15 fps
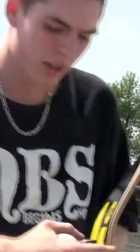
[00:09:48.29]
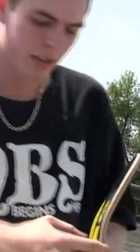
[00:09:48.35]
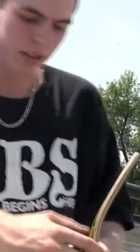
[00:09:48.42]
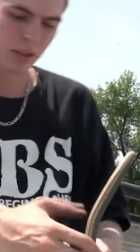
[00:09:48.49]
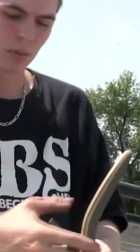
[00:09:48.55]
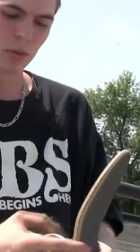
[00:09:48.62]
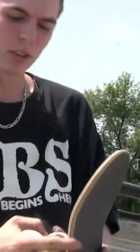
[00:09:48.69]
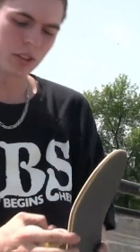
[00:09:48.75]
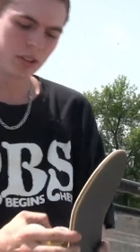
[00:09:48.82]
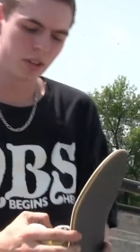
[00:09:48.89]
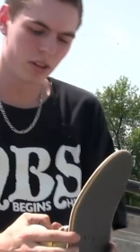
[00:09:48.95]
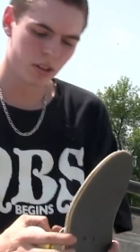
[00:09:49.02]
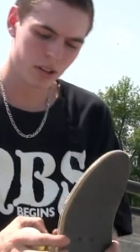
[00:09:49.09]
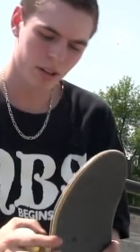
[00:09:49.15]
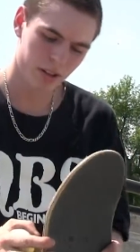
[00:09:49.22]
So once
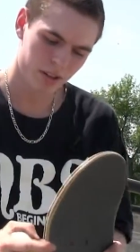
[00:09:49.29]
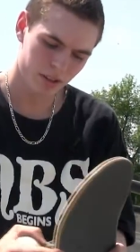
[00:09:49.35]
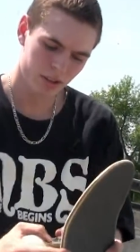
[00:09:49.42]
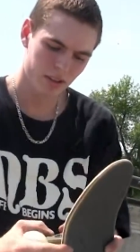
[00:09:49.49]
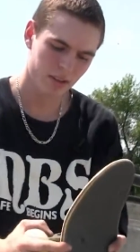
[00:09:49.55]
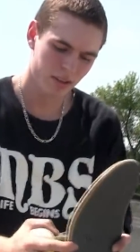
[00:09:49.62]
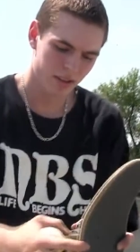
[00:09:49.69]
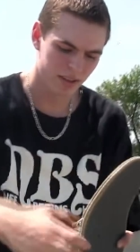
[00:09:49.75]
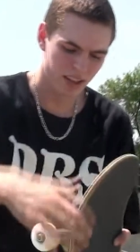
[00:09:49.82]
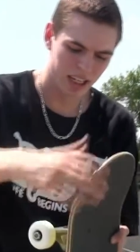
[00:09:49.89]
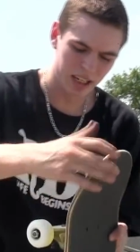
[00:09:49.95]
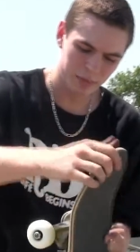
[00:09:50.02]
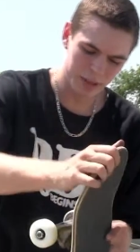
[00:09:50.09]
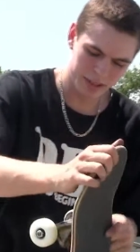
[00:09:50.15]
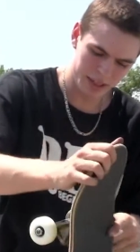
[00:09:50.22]
they're a
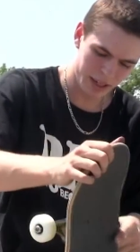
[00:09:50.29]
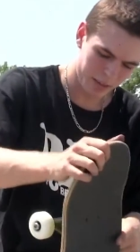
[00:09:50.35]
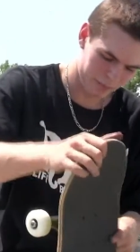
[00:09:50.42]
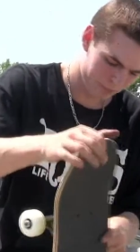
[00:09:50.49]
tiny bit tight,